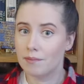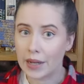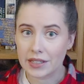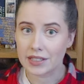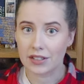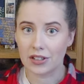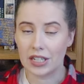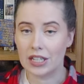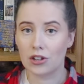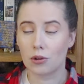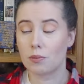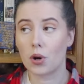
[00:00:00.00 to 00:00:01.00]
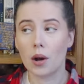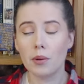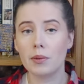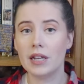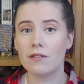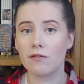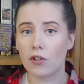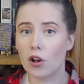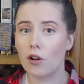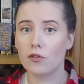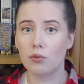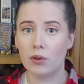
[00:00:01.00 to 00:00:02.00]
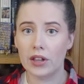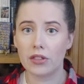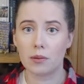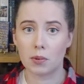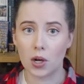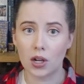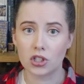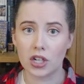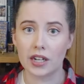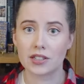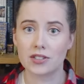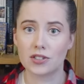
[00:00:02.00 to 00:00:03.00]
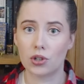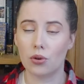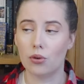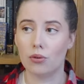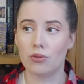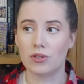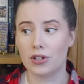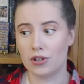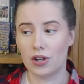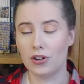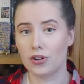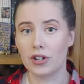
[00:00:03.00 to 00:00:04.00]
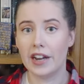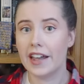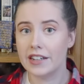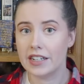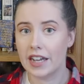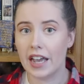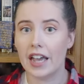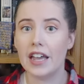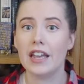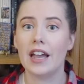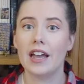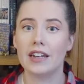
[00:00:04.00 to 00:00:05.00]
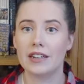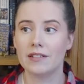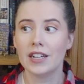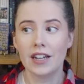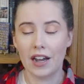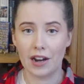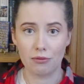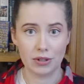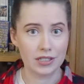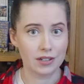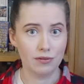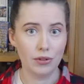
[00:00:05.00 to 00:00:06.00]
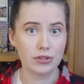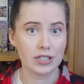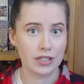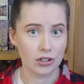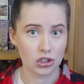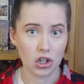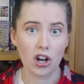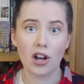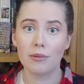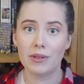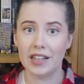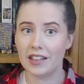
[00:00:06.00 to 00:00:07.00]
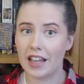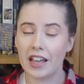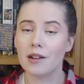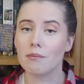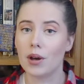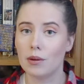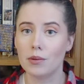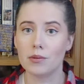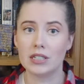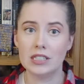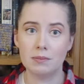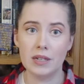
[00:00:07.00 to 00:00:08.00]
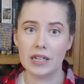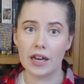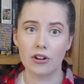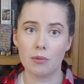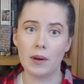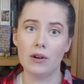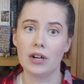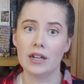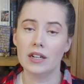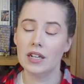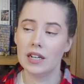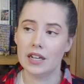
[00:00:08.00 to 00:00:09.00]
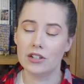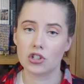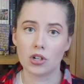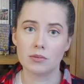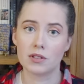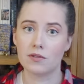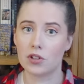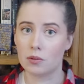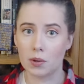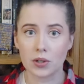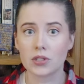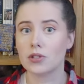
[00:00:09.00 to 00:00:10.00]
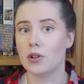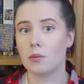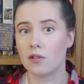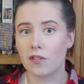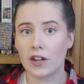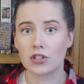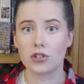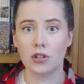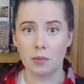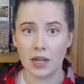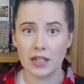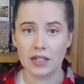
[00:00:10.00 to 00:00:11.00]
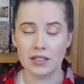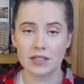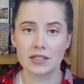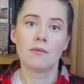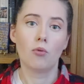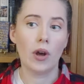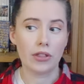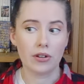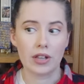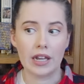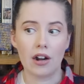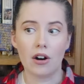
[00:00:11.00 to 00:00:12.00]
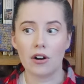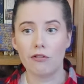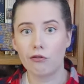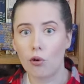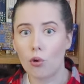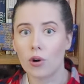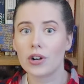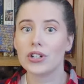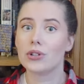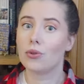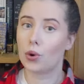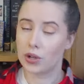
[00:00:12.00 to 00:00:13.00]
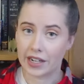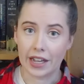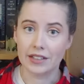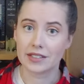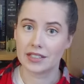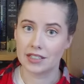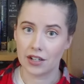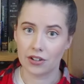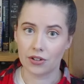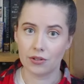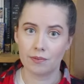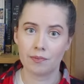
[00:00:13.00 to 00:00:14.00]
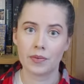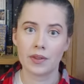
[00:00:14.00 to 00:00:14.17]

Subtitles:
Basically, they're probably involved with the project, so they're under an NDA and at risk of losing their job. They can't publicly speak out about it in terms of their personal and professional opinions, whether they are for or against the tunnel.